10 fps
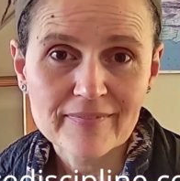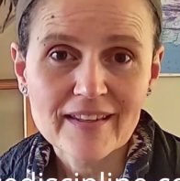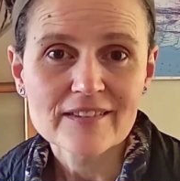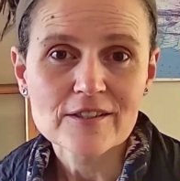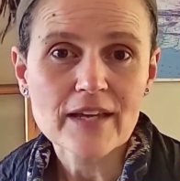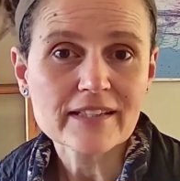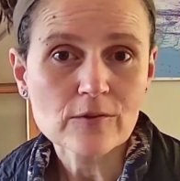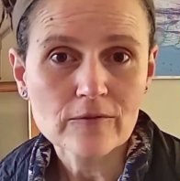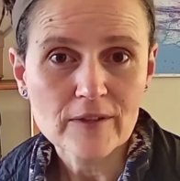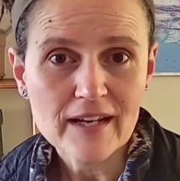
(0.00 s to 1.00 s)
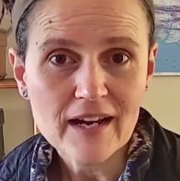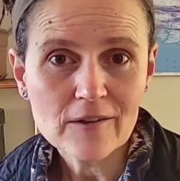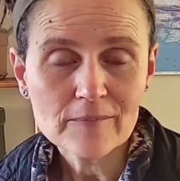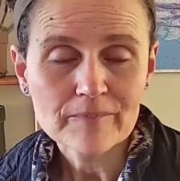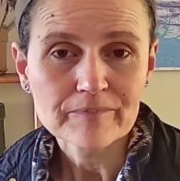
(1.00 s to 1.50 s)
So that's all for
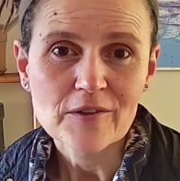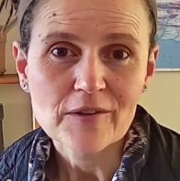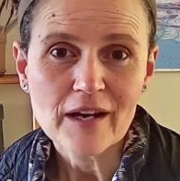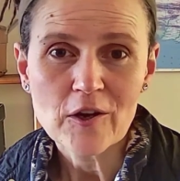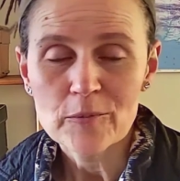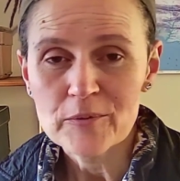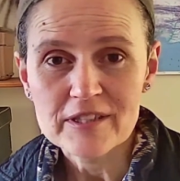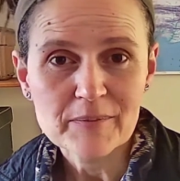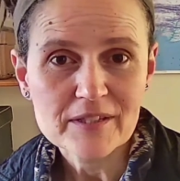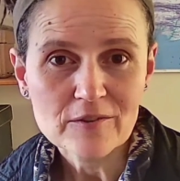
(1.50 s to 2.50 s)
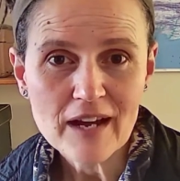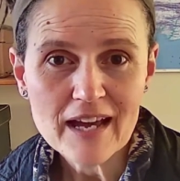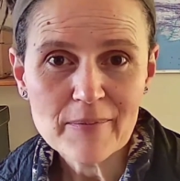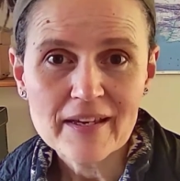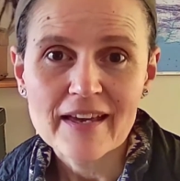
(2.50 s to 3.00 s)
now. I hope you subscribe
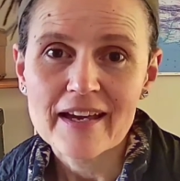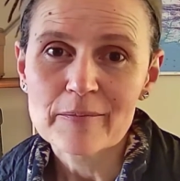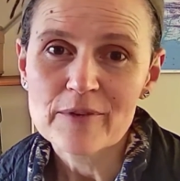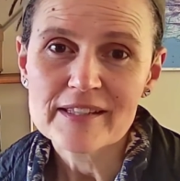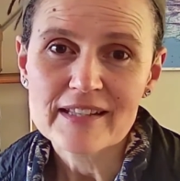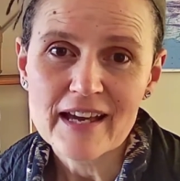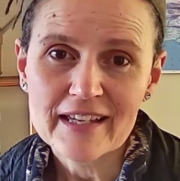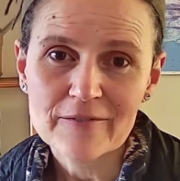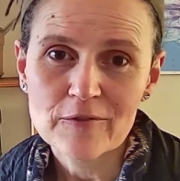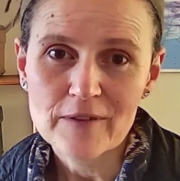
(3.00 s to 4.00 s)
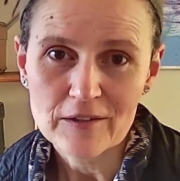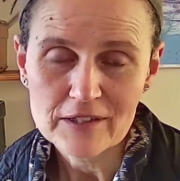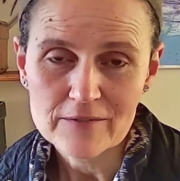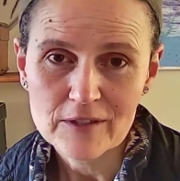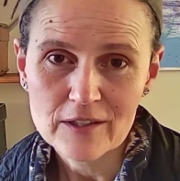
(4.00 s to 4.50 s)
and press like if you found
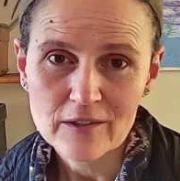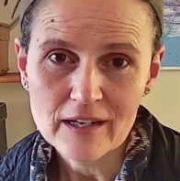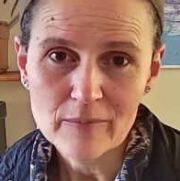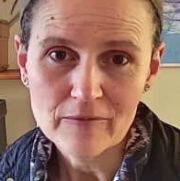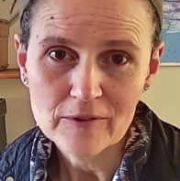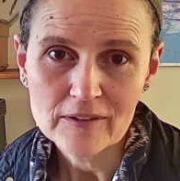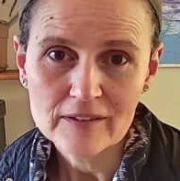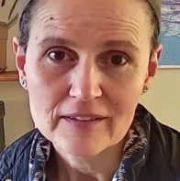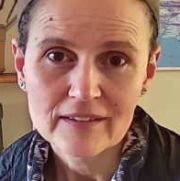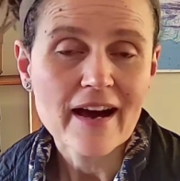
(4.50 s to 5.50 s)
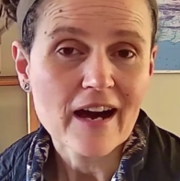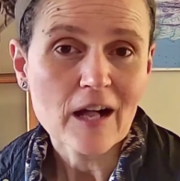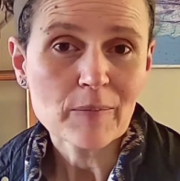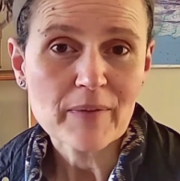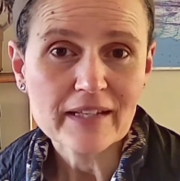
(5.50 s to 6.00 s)
this video helpful. I'll
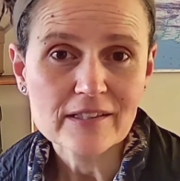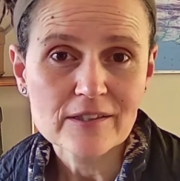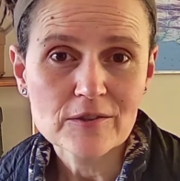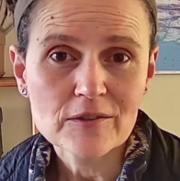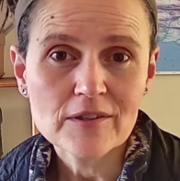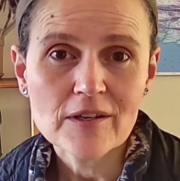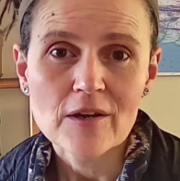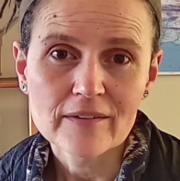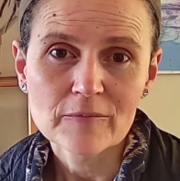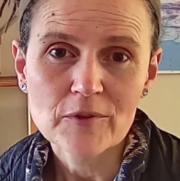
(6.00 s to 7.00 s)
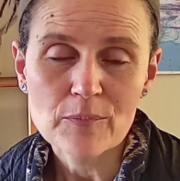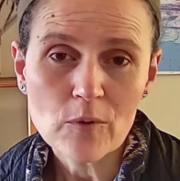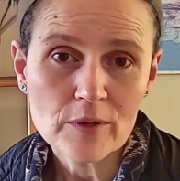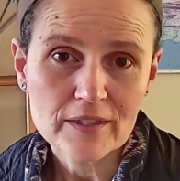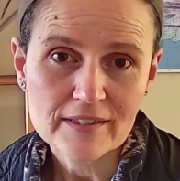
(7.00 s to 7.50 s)
be back soon with more
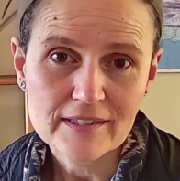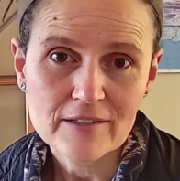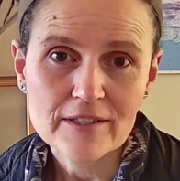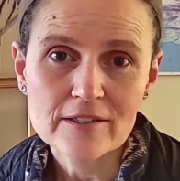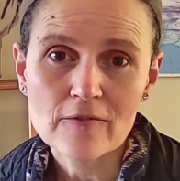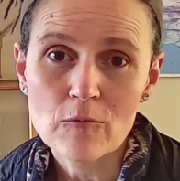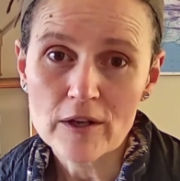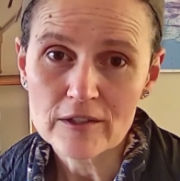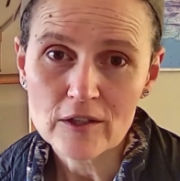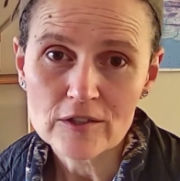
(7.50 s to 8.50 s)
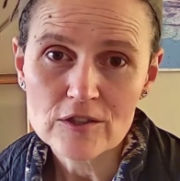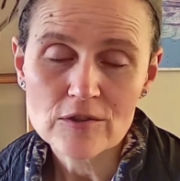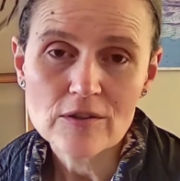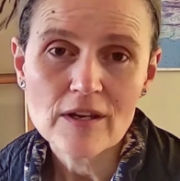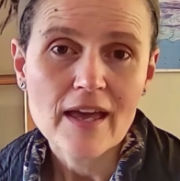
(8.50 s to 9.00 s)
in this series of what not to
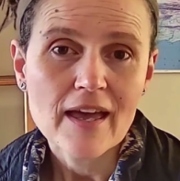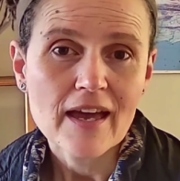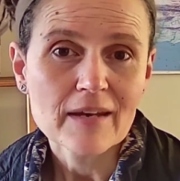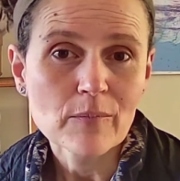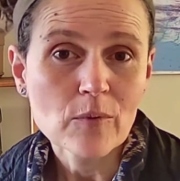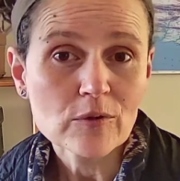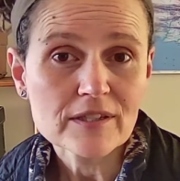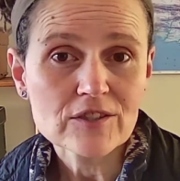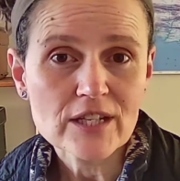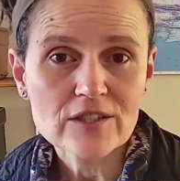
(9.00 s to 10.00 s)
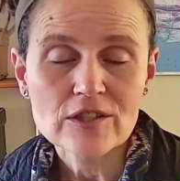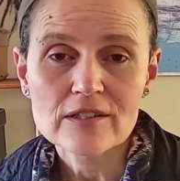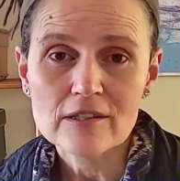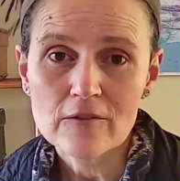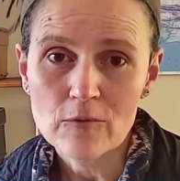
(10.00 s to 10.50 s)
do and more suggestions
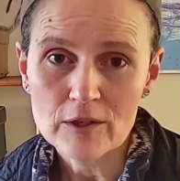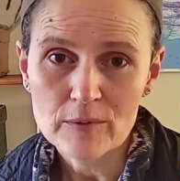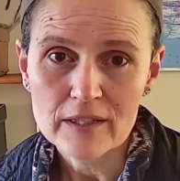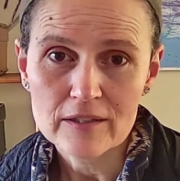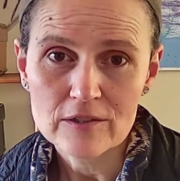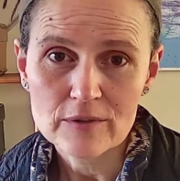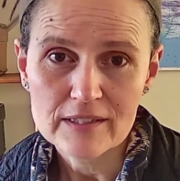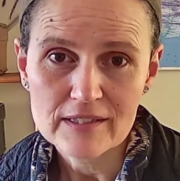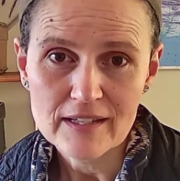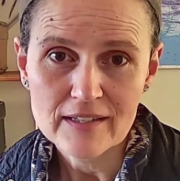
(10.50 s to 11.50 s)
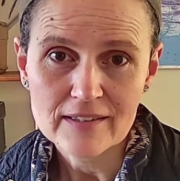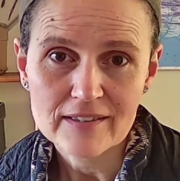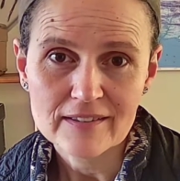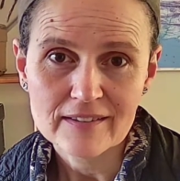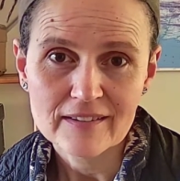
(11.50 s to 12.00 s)
of what we can do instead.
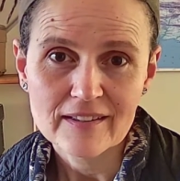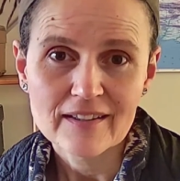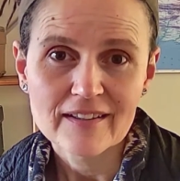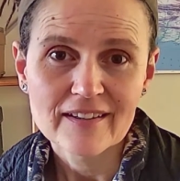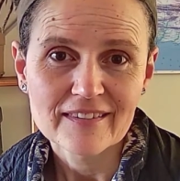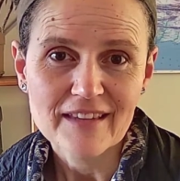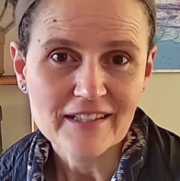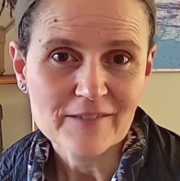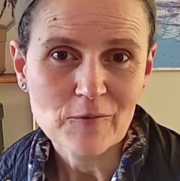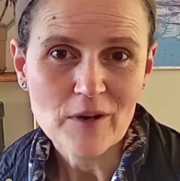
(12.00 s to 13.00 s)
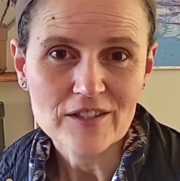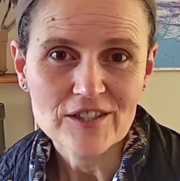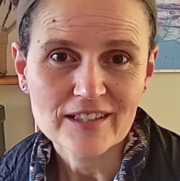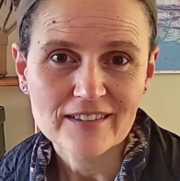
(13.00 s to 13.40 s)
Thanks for watching.